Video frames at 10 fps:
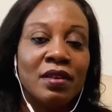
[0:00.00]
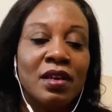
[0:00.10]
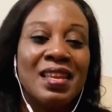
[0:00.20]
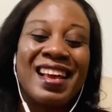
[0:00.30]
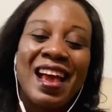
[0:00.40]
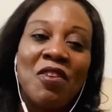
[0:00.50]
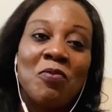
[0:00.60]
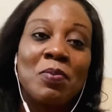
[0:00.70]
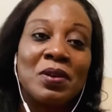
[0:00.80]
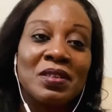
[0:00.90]
the kind of
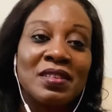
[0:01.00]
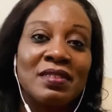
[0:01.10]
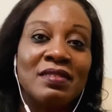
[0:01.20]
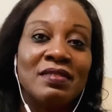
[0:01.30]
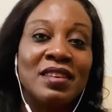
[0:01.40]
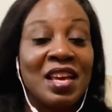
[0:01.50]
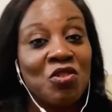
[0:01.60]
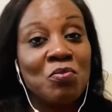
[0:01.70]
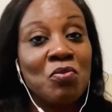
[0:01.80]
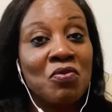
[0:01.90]
person that you
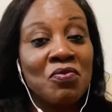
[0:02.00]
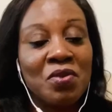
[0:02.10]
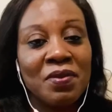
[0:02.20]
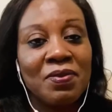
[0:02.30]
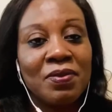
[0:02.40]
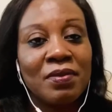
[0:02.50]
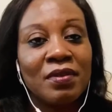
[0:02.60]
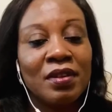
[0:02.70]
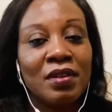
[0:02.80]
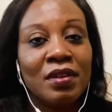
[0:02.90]
move with,
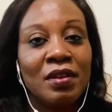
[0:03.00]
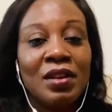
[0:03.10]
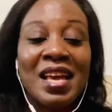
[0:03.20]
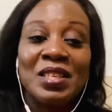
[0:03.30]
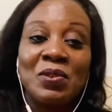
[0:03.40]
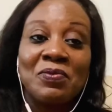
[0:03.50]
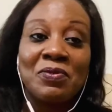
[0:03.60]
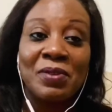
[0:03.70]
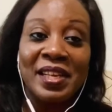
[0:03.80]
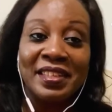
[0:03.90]
that is your
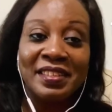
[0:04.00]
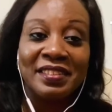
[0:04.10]
friend,